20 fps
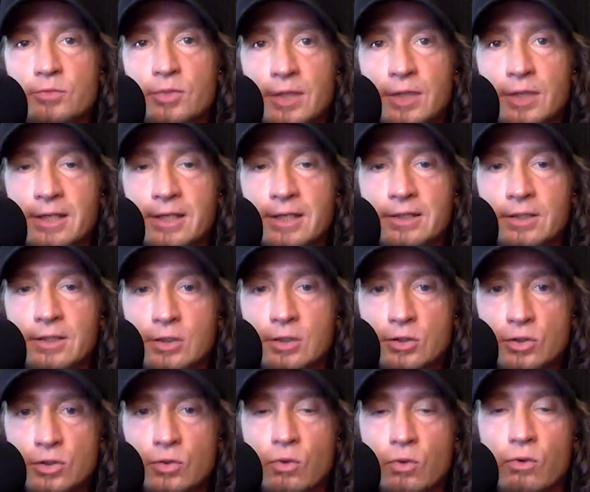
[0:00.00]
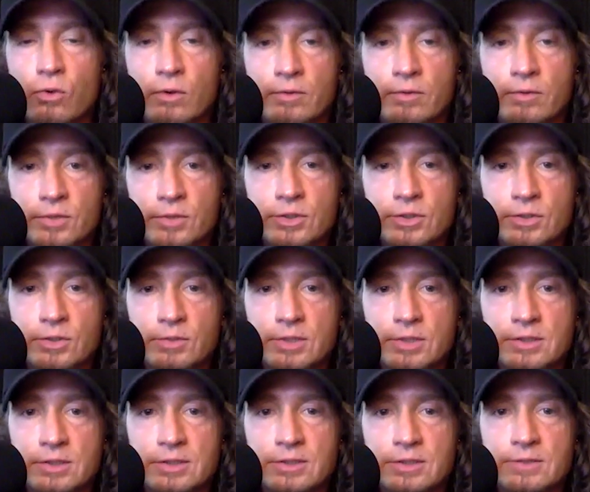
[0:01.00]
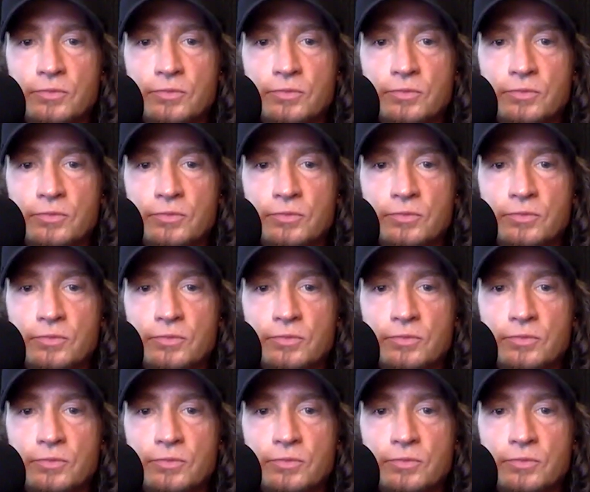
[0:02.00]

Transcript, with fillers: played in your music business?